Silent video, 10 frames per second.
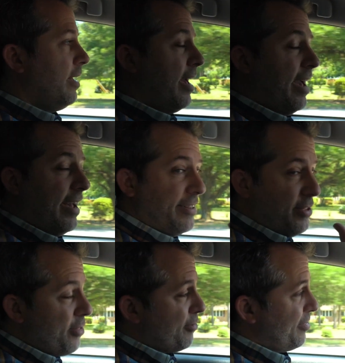And
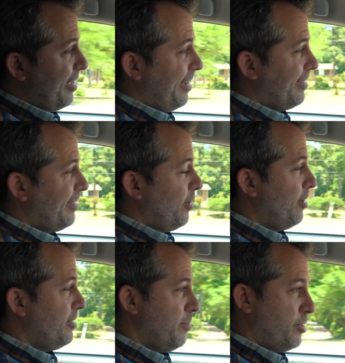another thing
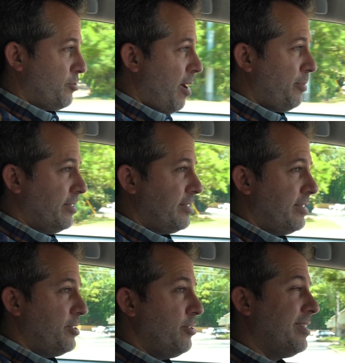on
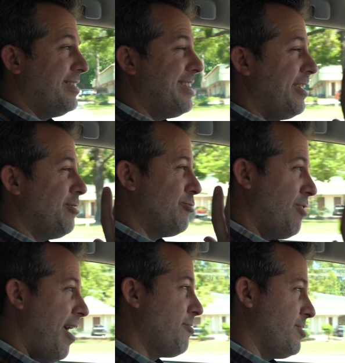Demetropolis is you can take your
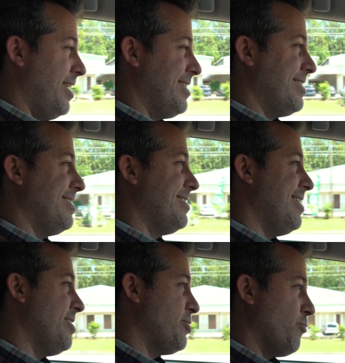driver's license
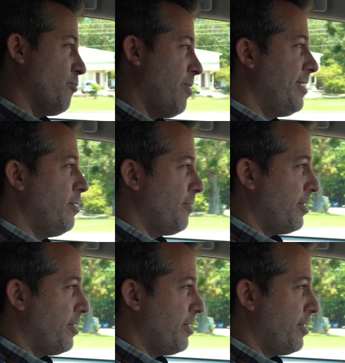test right over